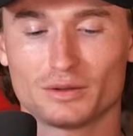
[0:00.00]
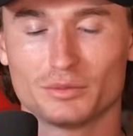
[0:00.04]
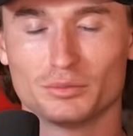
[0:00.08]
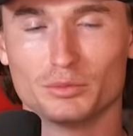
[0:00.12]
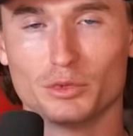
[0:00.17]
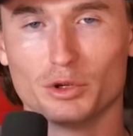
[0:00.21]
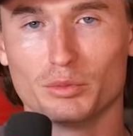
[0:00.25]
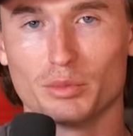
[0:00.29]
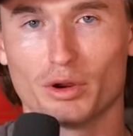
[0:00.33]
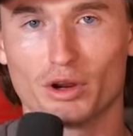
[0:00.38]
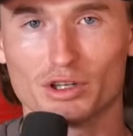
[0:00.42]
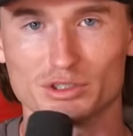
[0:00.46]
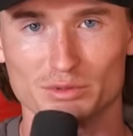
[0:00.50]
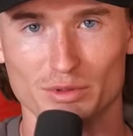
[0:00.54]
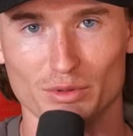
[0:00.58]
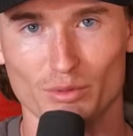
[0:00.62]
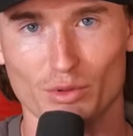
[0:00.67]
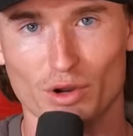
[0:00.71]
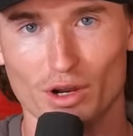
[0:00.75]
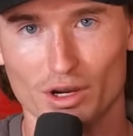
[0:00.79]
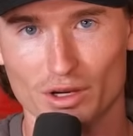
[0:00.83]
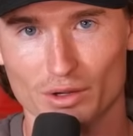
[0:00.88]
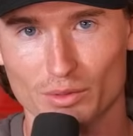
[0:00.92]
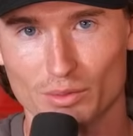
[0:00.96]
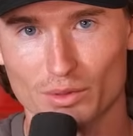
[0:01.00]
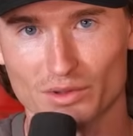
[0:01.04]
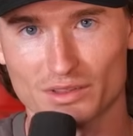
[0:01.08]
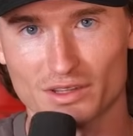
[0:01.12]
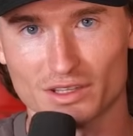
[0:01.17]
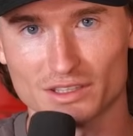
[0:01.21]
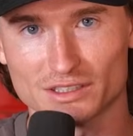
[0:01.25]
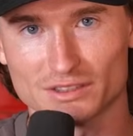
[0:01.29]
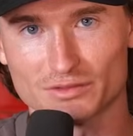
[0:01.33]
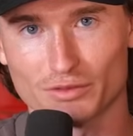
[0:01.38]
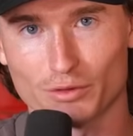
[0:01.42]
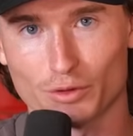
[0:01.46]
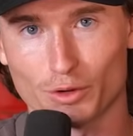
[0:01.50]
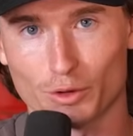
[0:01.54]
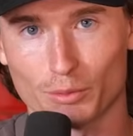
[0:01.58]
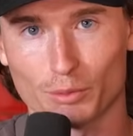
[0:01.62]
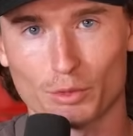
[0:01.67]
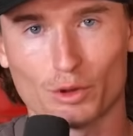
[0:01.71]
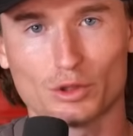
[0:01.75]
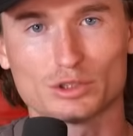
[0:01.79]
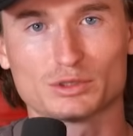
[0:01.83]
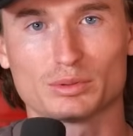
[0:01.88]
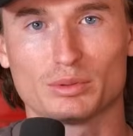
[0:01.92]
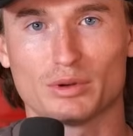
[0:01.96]
Boot Barn's been working with us for
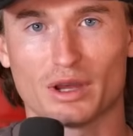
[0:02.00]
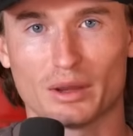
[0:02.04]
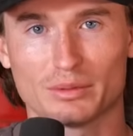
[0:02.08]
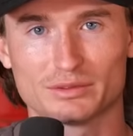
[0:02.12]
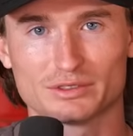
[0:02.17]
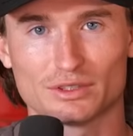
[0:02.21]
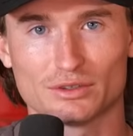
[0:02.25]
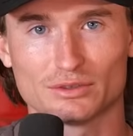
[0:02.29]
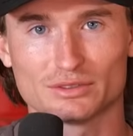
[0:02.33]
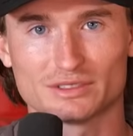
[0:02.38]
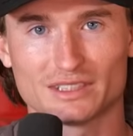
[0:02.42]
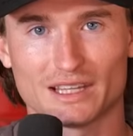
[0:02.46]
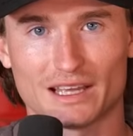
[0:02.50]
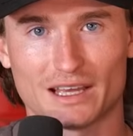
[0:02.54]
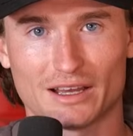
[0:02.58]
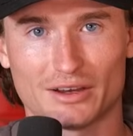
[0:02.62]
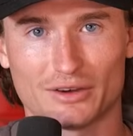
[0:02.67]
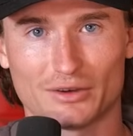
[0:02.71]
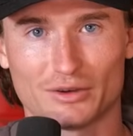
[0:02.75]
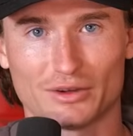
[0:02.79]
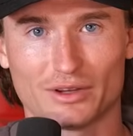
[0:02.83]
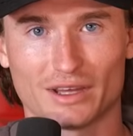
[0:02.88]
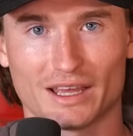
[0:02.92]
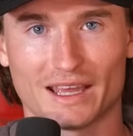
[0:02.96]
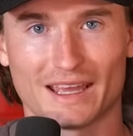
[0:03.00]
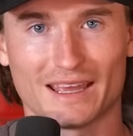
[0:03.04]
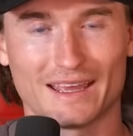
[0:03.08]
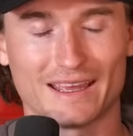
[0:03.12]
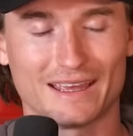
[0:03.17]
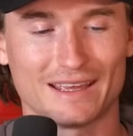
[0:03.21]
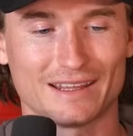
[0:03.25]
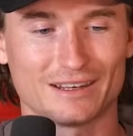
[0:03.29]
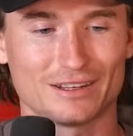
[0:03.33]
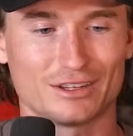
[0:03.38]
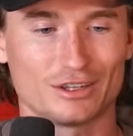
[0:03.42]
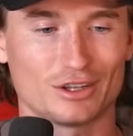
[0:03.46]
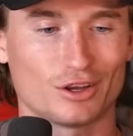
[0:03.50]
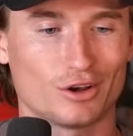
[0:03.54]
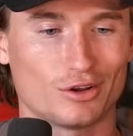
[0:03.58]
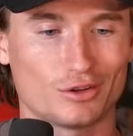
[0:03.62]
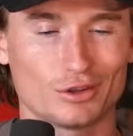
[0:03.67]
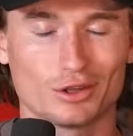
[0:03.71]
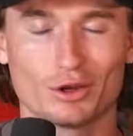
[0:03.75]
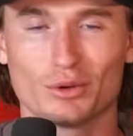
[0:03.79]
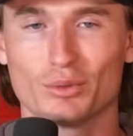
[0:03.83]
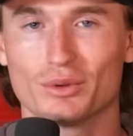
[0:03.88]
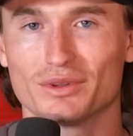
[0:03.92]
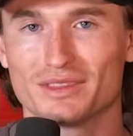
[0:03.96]
multiple episodes now, and y'all
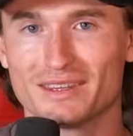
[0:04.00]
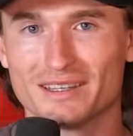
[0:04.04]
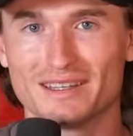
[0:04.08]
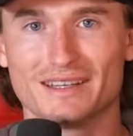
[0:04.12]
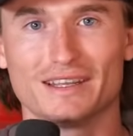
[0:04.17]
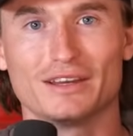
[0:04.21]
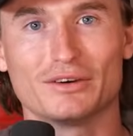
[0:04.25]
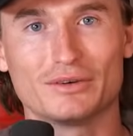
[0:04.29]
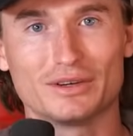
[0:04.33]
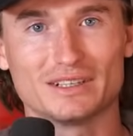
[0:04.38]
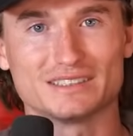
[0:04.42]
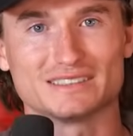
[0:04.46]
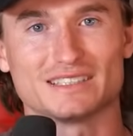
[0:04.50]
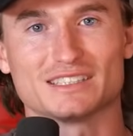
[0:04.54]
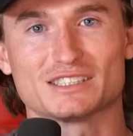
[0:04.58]
know what the deal is.